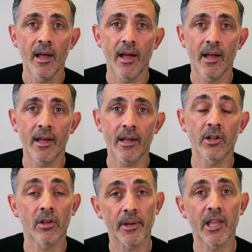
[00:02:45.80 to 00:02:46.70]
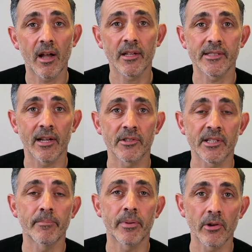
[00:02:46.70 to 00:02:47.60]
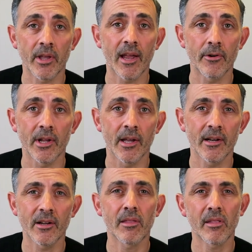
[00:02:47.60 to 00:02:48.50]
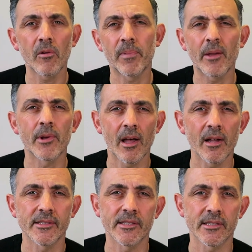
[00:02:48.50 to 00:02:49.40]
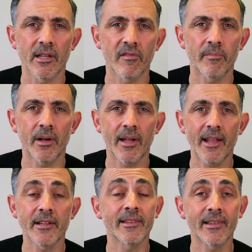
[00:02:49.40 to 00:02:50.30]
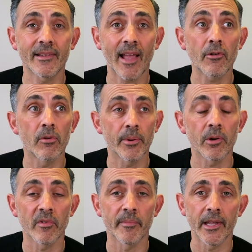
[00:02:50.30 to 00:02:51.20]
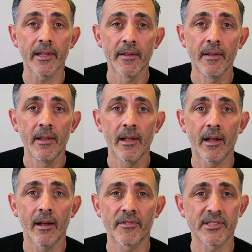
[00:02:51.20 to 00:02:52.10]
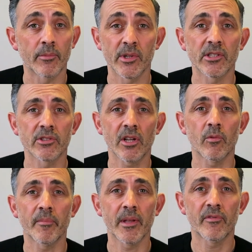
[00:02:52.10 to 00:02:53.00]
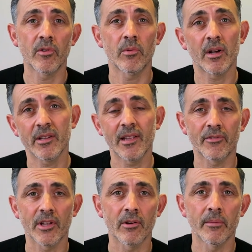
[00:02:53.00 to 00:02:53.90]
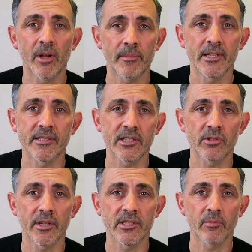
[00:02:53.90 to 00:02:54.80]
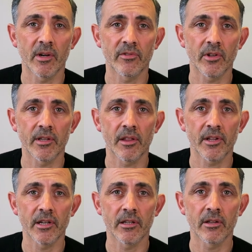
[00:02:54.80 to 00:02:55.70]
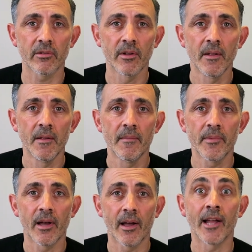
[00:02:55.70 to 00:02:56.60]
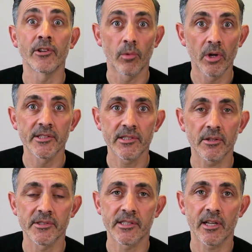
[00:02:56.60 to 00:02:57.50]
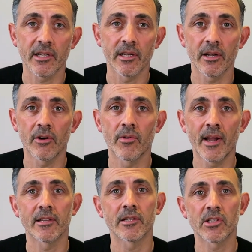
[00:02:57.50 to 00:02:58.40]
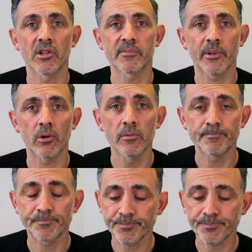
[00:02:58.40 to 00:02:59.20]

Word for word: uh, and I got my cards out. I was in Bulgaria and I'd still play with cards and stuff, but I had a Darrell book with me uh, for some reason. I took it with me and thought, well, you never know. I might be in a situation where I've got nothing to do. Uh, and I was. I was stuck in a horrendous hospital.